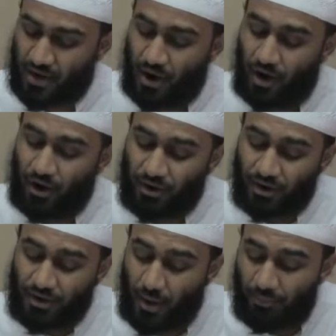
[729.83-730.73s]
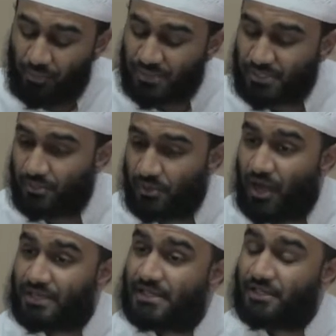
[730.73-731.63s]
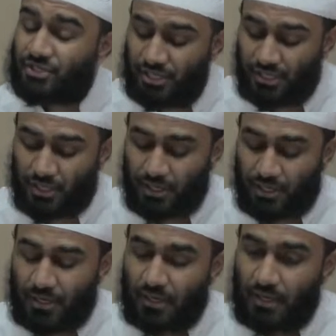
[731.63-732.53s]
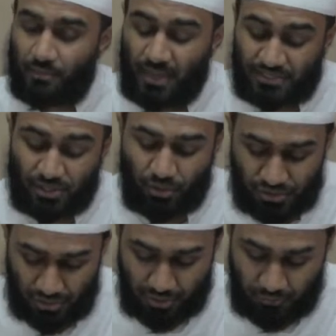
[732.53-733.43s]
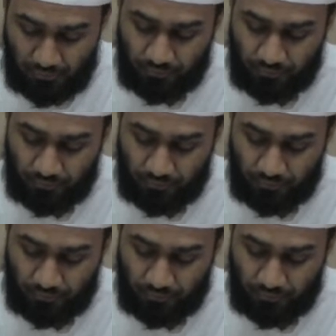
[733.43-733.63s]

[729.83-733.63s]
are not permissible until she makes ghusl.